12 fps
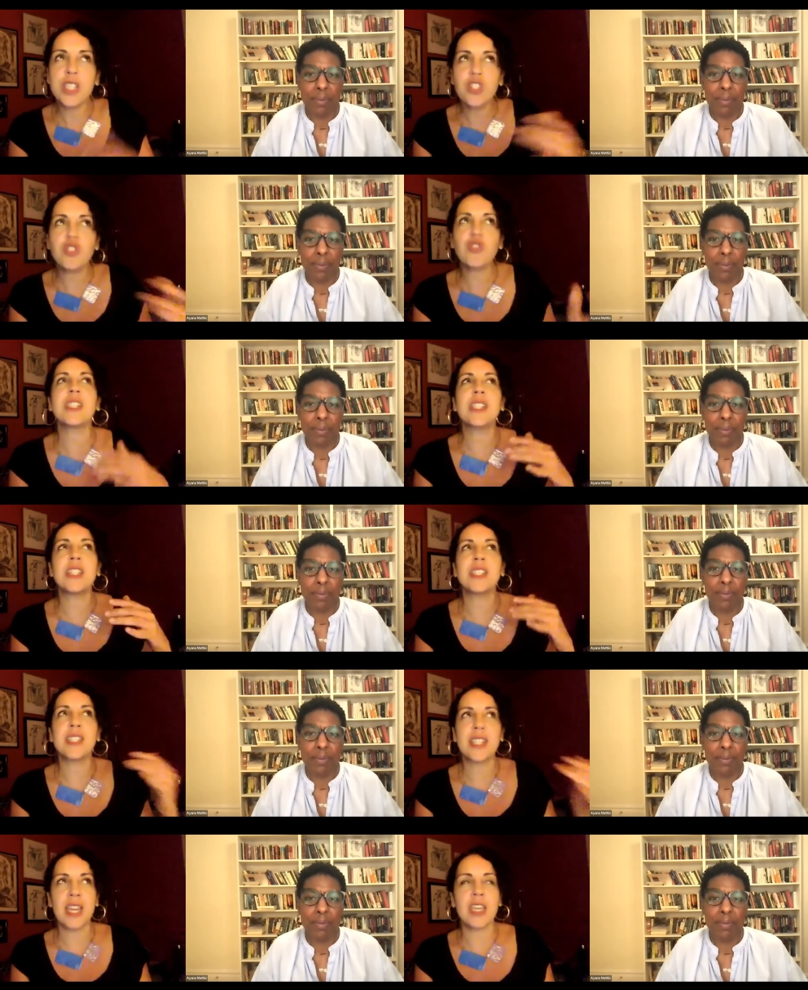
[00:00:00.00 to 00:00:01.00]
Speaker 1: interested in
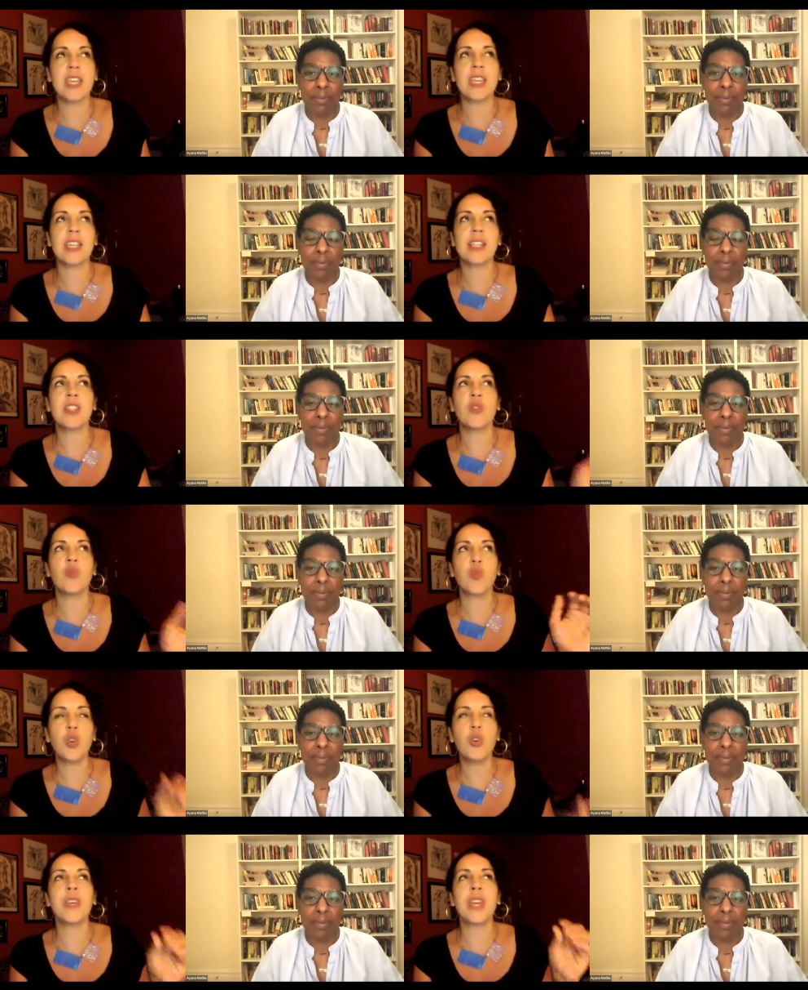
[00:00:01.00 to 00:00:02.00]
psychics and the
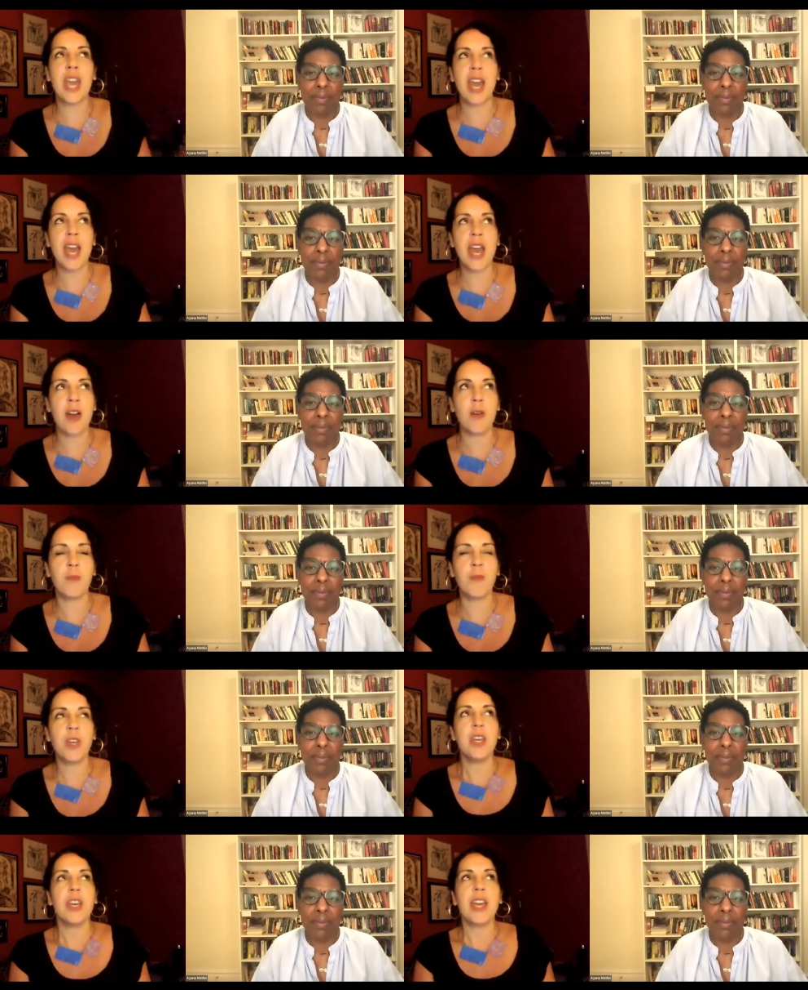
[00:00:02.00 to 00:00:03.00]
role they have
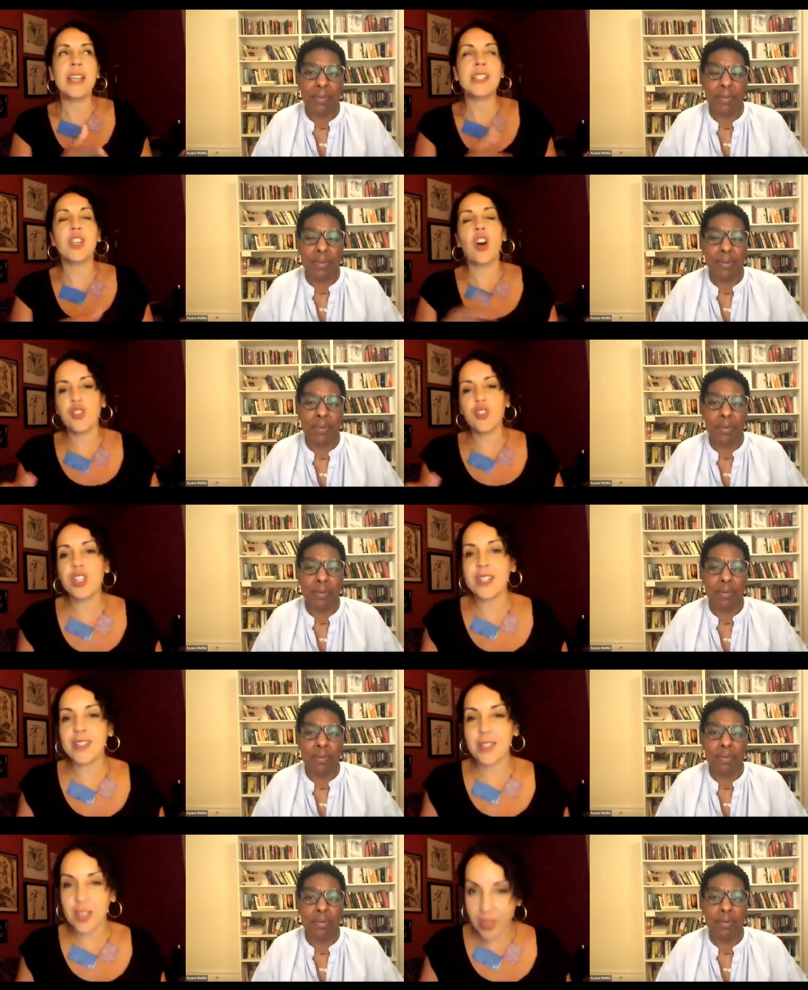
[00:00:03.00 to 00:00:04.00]
as
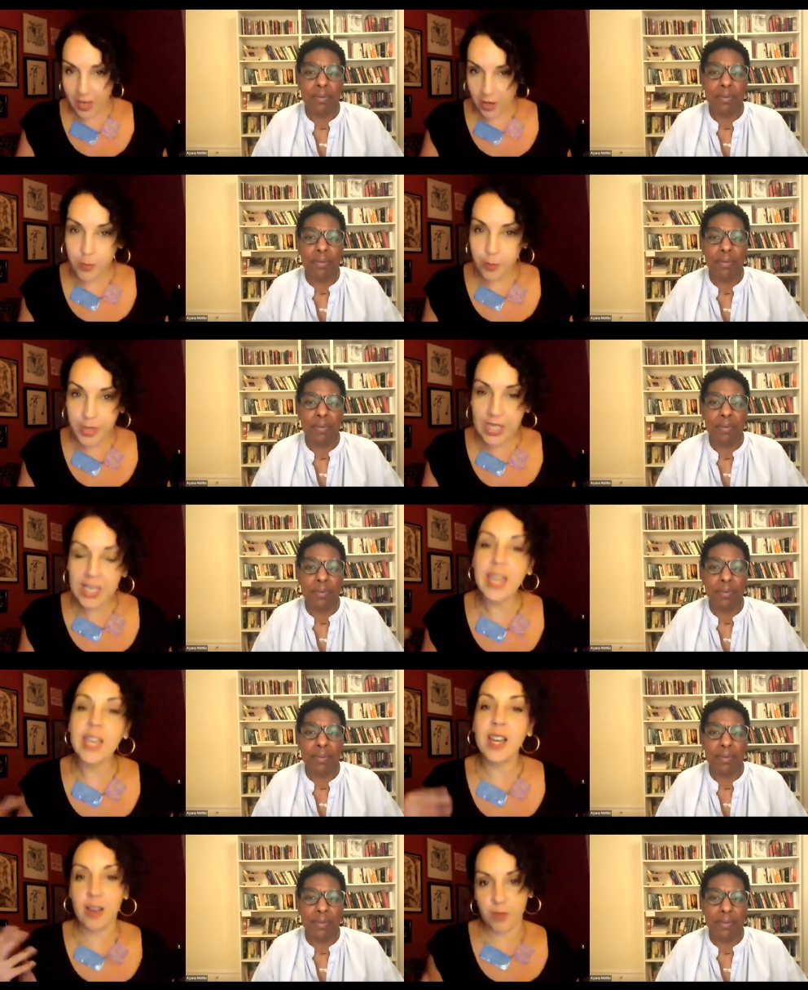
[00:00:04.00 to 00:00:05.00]
alternates to therapy
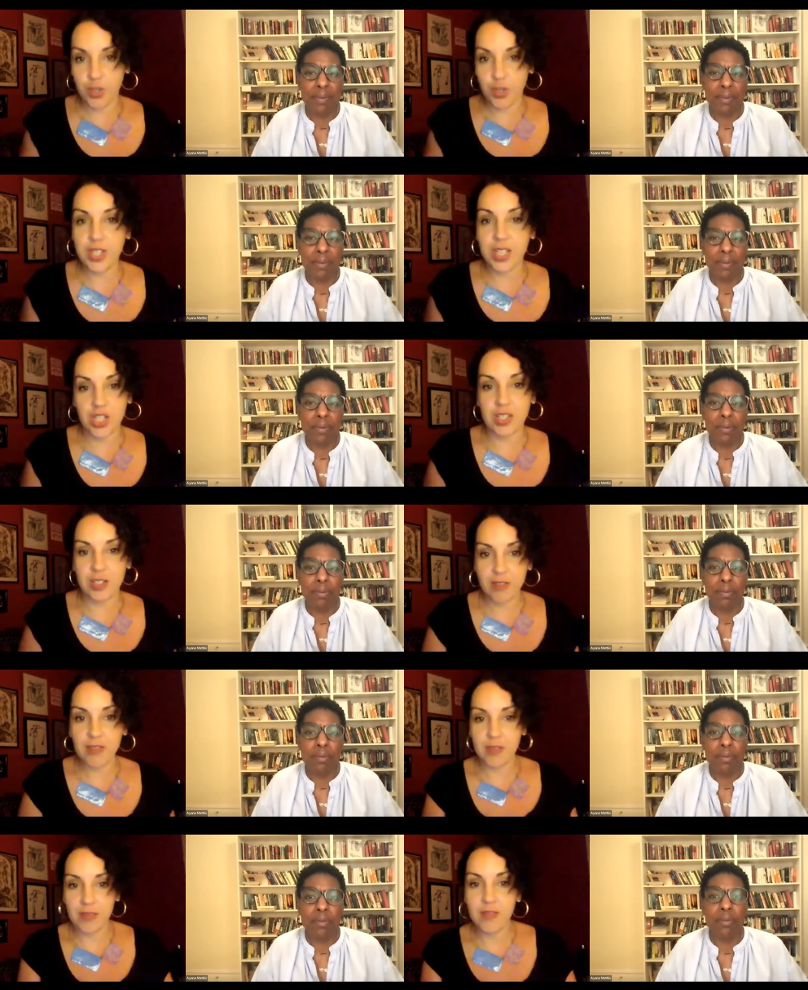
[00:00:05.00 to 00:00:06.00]
and conversation.
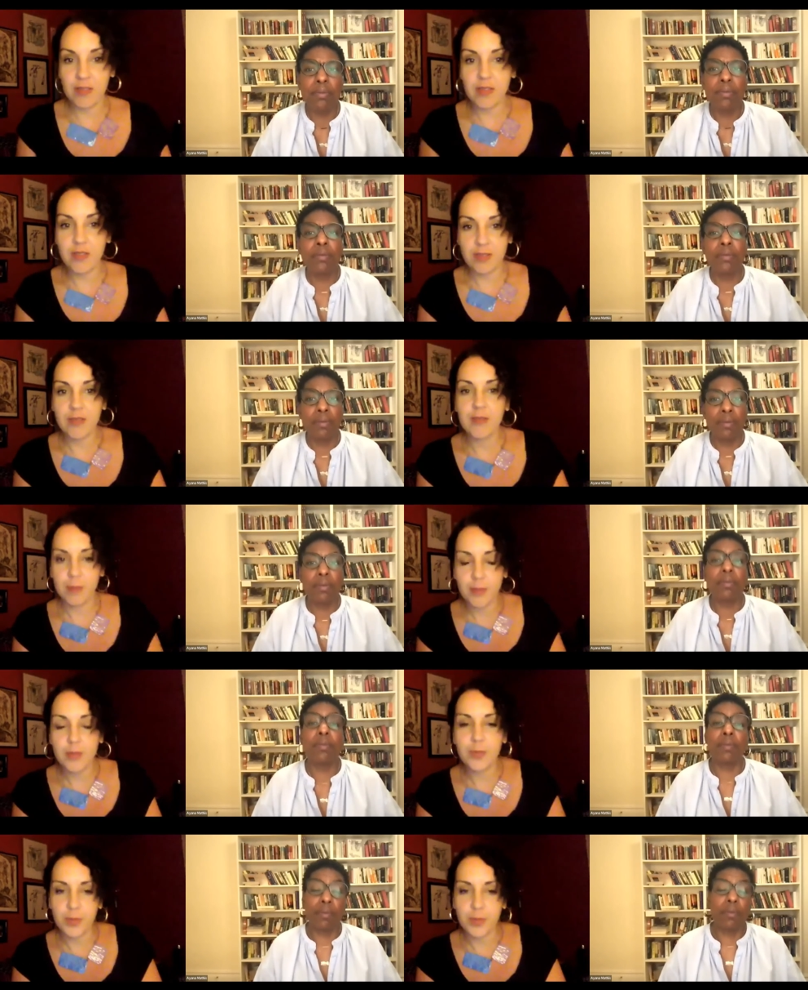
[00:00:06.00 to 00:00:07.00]
Speaker 2: Mm,
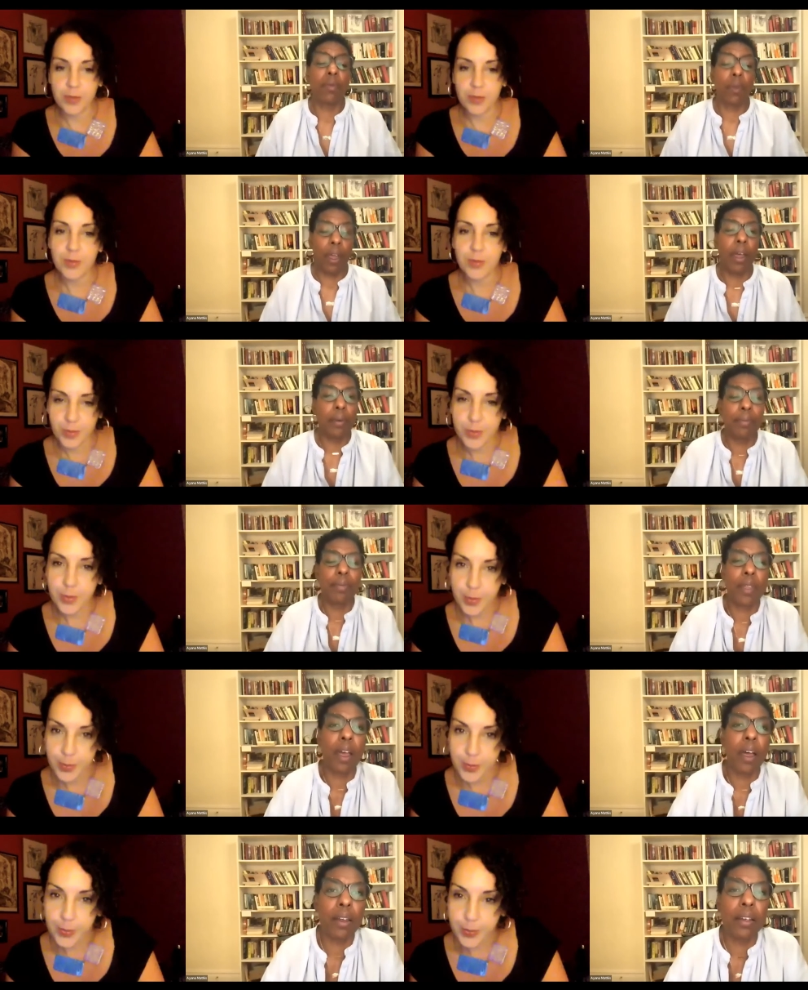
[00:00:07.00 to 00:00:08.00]
mm, okay,
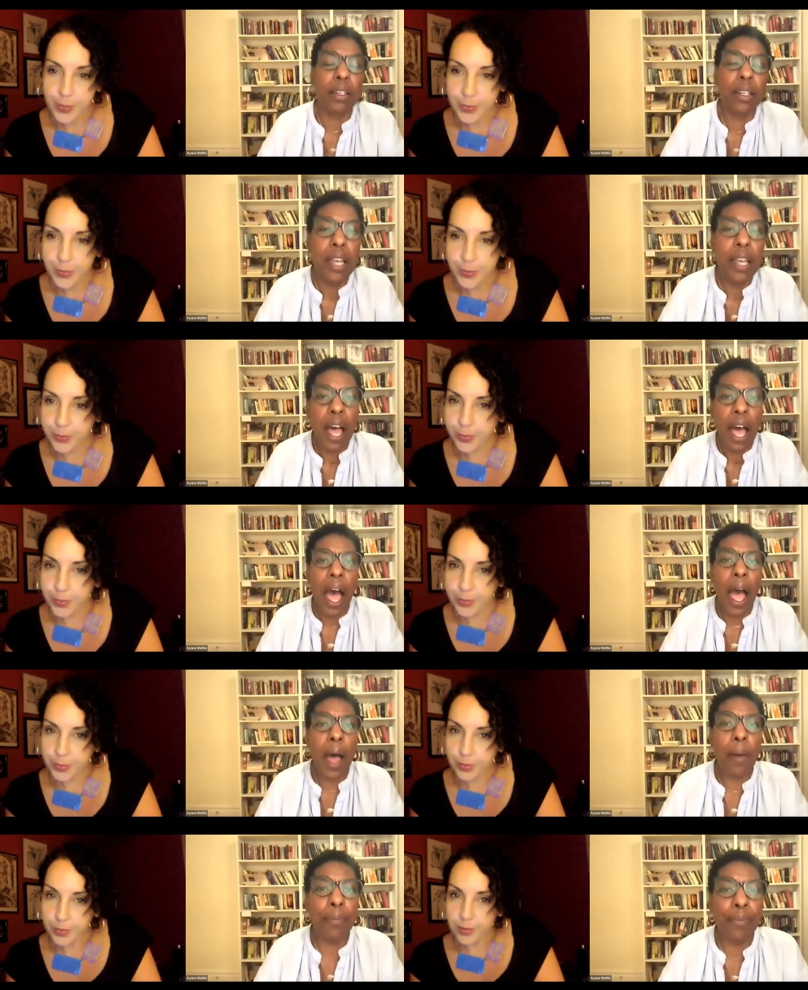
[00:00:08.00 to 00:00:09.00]
yeah.
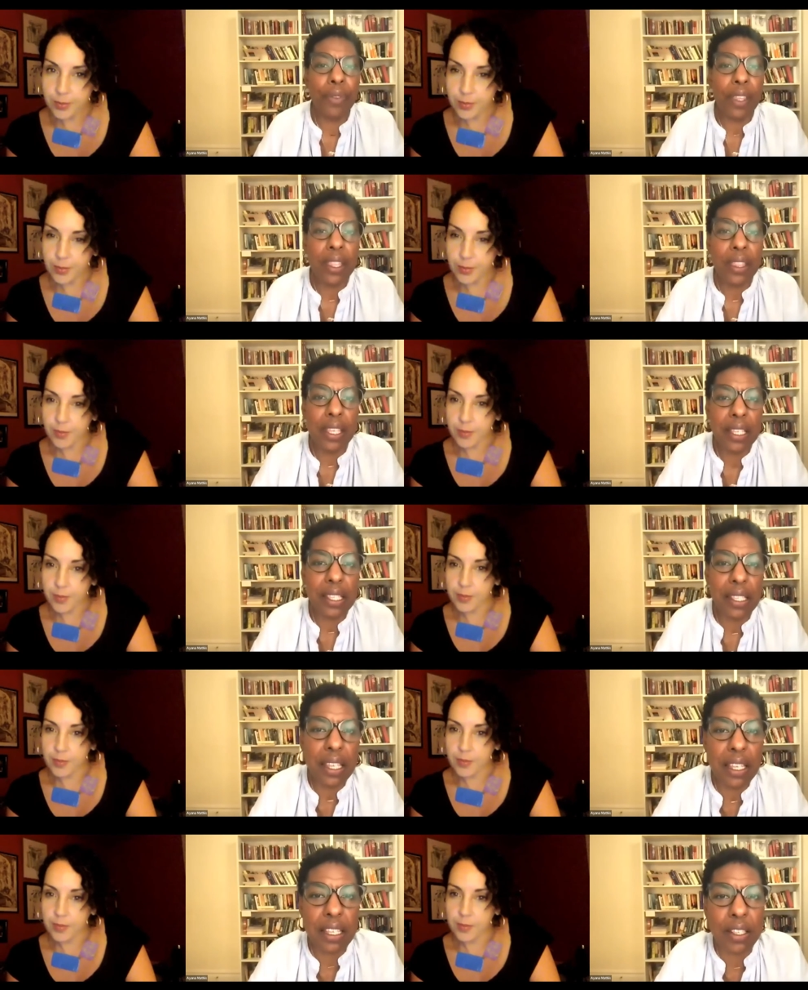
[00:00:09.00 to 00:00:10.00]
Um, this
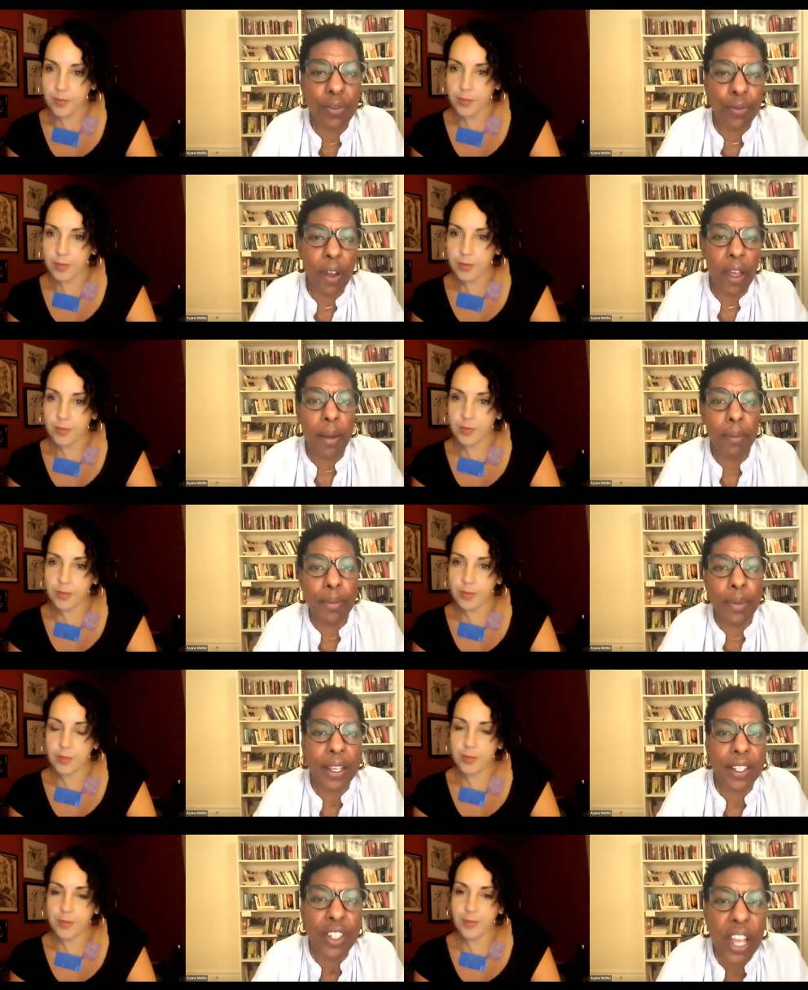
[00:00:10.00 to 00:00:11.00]
is from
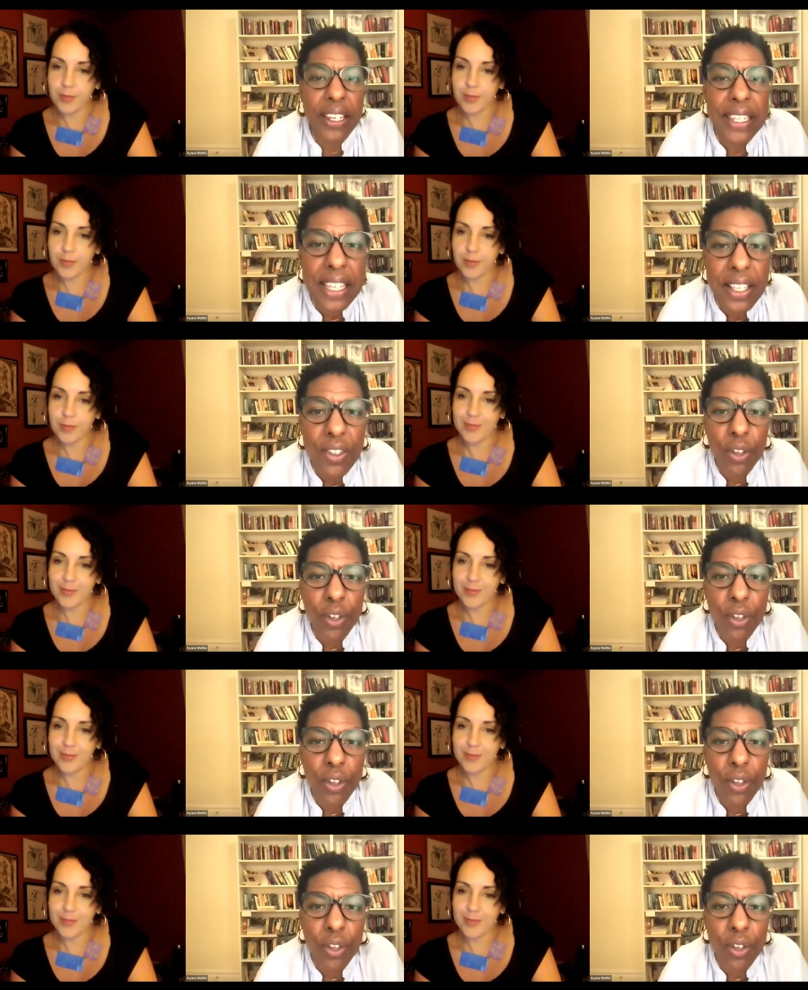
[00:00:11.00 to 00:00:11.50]
Shanice